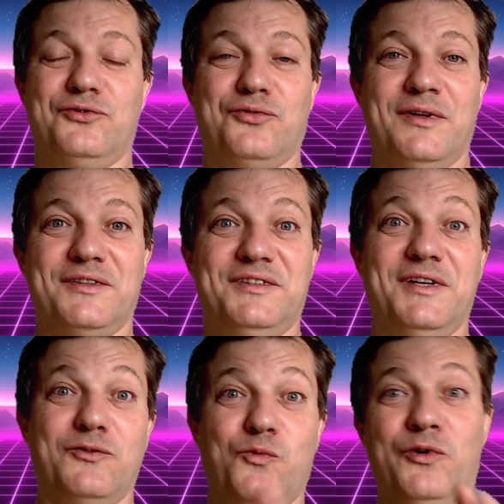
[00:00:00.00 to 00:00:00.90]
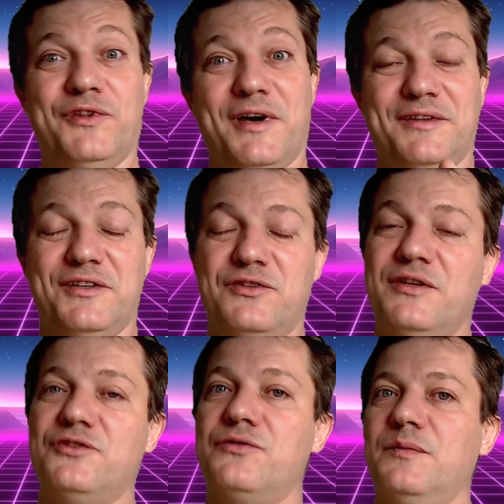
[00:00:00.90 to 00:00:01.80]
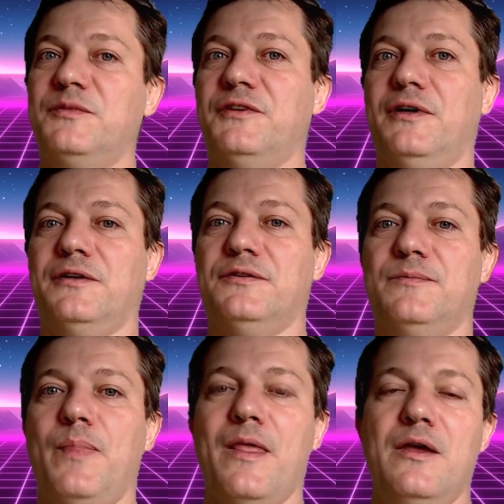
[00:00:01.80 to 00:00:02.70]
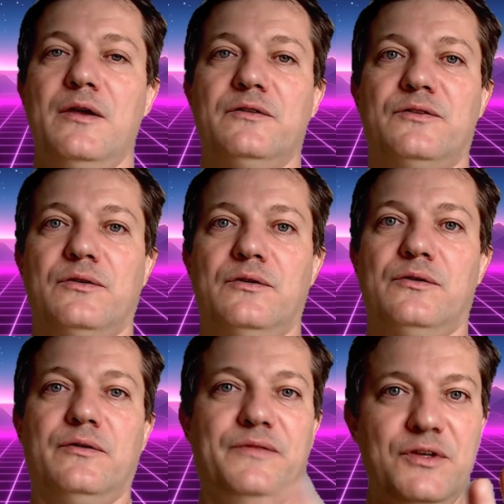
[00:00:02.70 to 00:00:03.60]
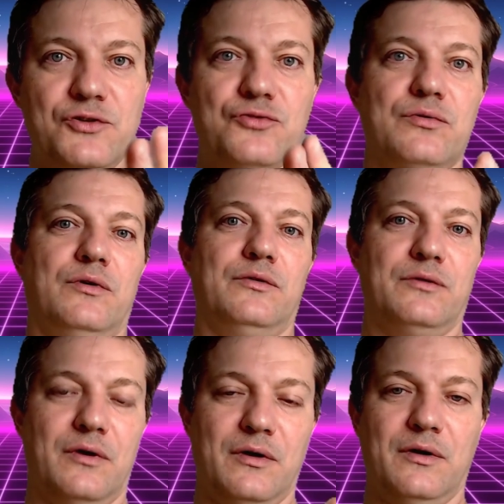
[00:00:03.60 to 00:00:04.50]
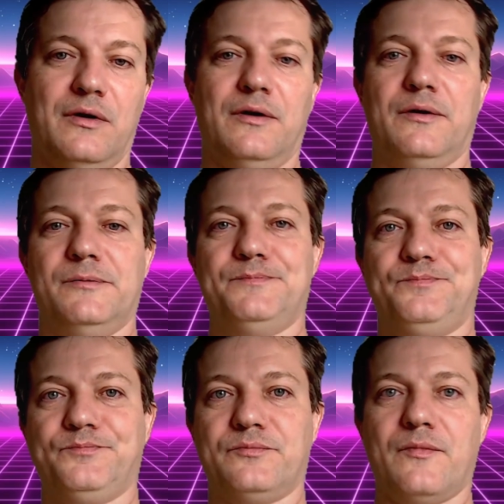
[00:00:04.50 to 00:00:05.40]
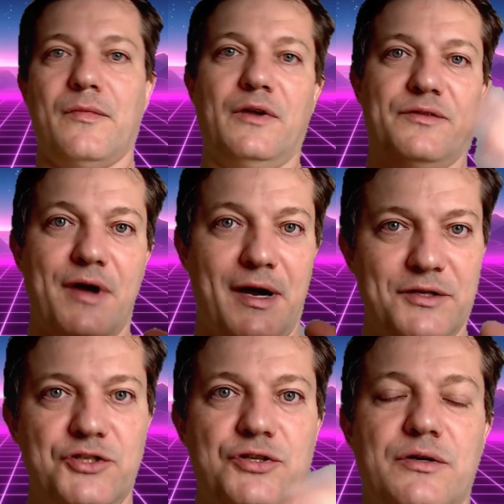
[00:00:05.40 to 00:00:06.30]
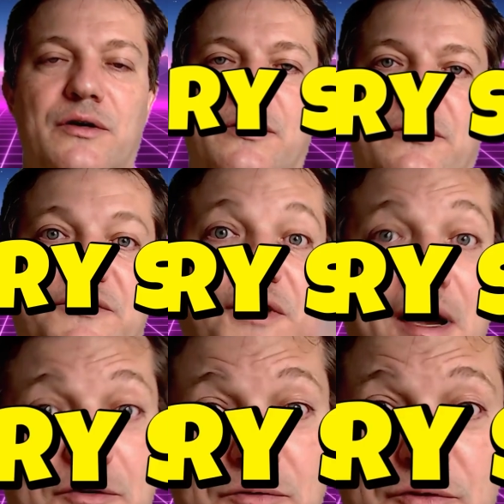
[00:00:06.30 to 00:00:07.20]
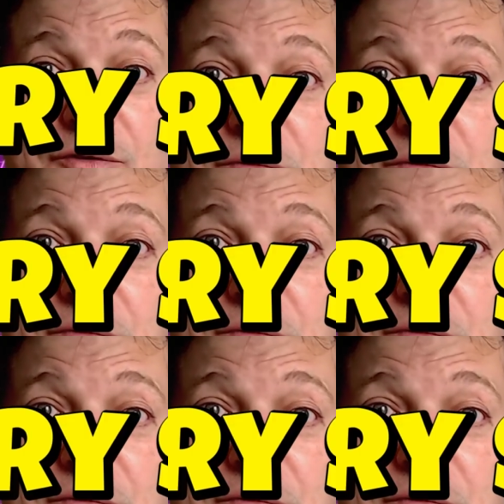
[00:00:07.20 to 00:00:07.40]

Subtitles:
understand what are the dream signs. So visual, touch, sounds.